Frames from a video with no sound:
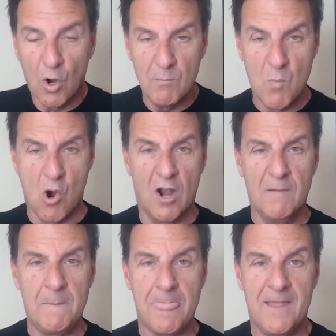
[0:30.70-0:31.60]
or
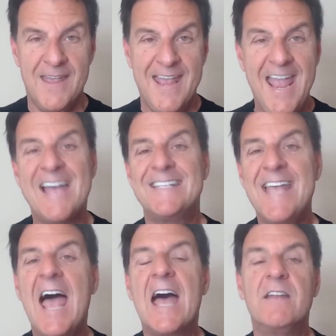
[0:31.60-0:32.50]
more
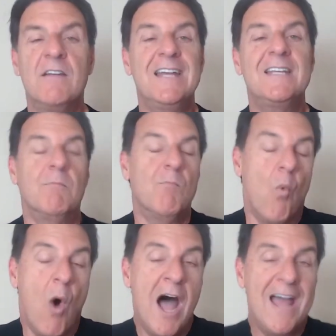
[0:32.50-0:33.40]
has had
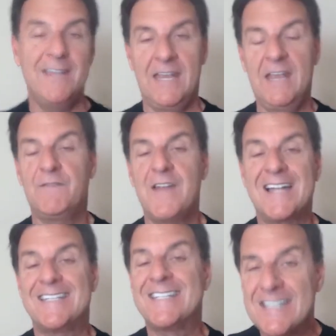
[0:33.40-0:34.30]
one, if
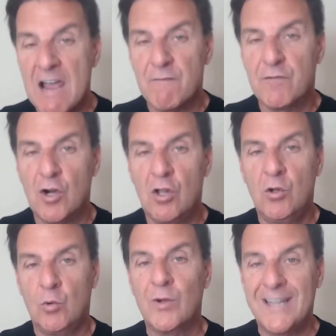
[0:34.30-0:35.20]
not
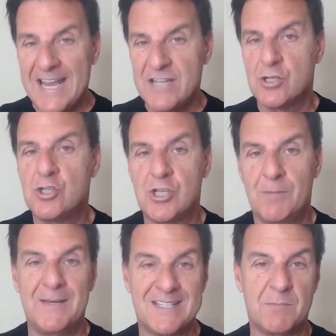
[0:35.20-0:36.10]
several,
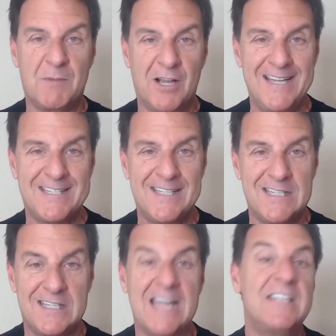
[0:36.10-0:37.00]
relationship
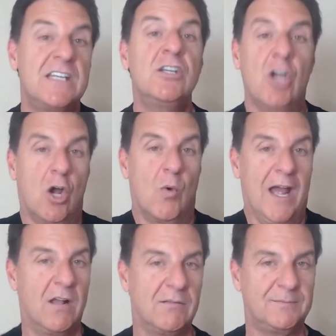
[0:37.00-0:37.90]
experiences that didn't go
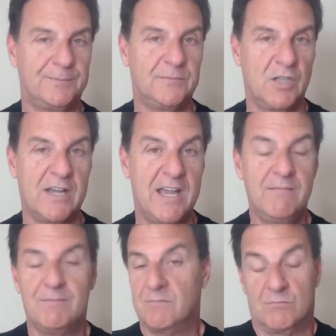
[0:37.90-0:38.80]
well.
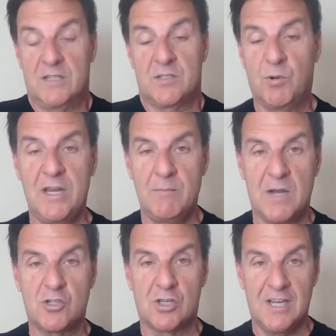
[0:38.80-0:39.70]
Okay. That's
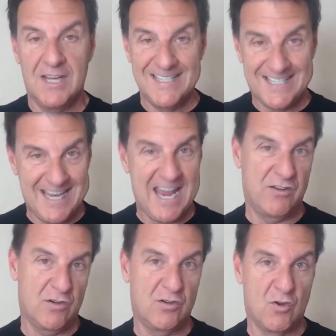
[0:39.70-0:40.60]
pretty much
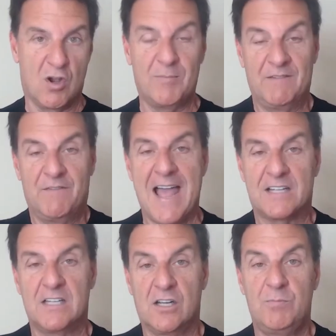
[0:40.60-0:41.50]
standard norm. In
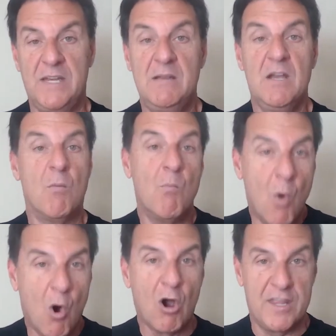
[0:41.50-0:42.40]
fact, it could be
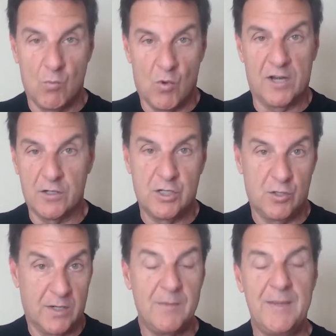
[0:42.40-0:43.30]
more than one or
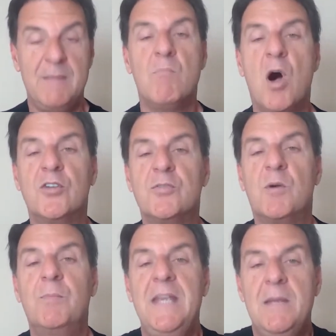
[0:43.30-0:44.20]
two, it could be
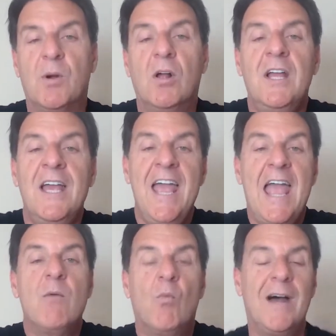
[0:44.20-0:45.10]
multiple people.
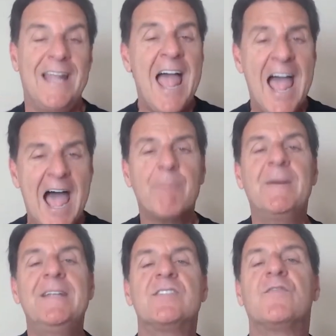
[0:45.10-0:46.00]
And what
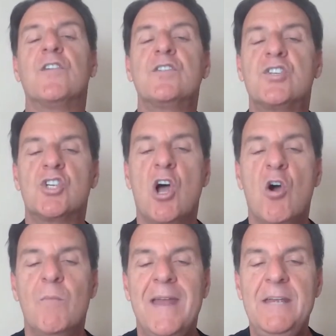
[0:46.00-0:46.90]
happens for
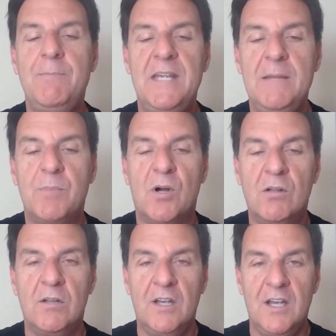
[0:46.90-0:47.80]
so many
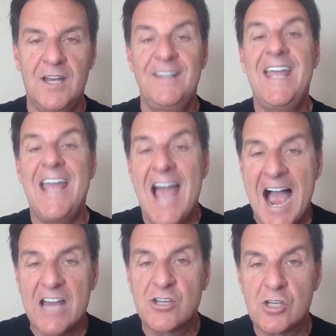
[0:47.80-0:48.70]
people, they
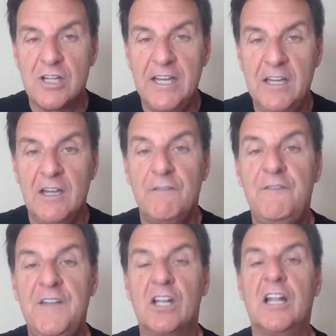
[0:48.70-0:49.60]
actually
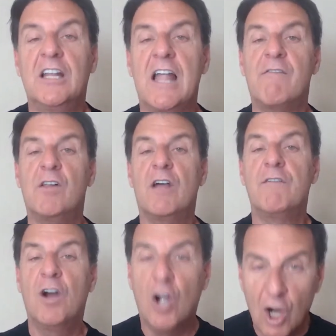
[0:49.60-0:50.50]
feel a
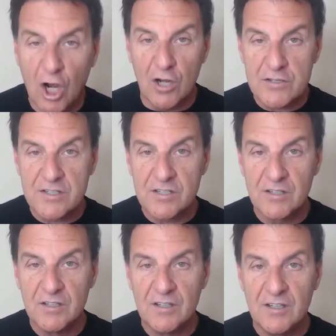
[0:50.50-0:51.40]
level of hurt
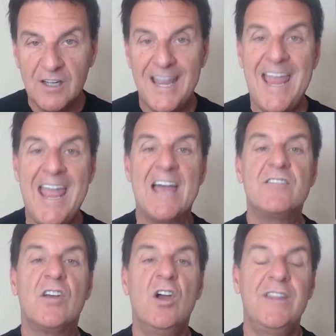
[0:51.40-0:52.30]

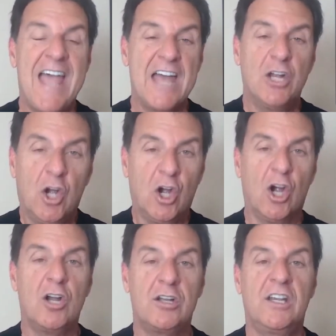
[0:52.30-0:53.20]
and that
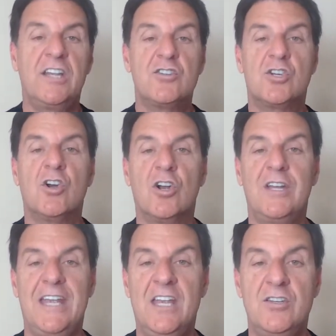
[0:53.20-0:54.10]
hurt can
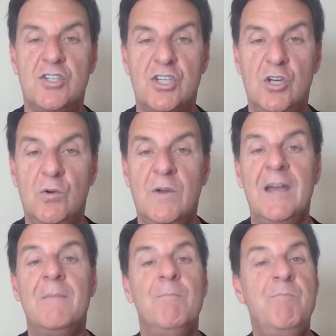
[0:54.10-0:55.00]
turn
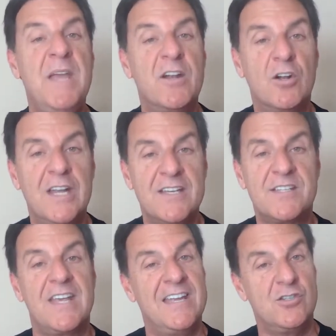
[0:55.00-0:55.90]
into
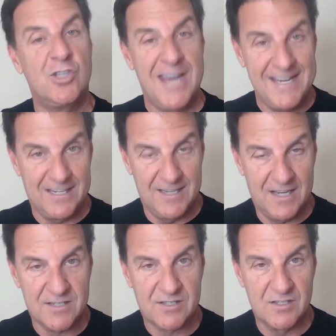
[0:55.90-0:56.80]
bitterness and
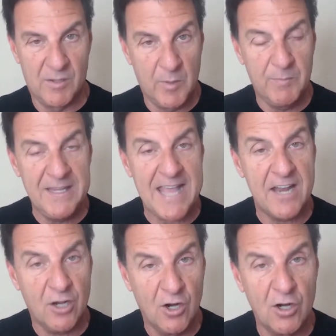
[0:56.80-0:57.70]
jadedness. Let me repeat
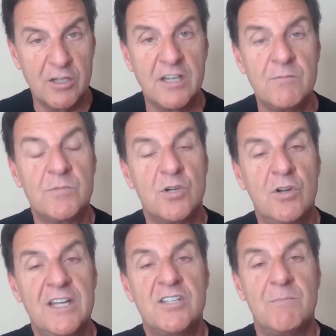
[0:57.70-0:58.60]
that hurt can
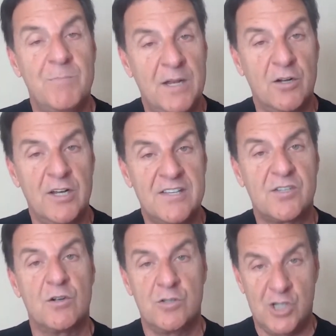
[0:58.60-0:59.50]
turn into
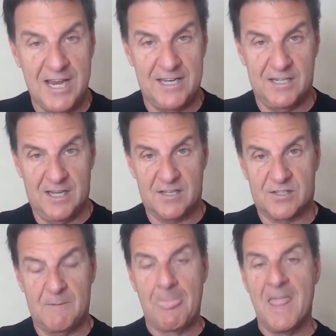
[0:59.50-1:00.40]
bitterness or jadedness.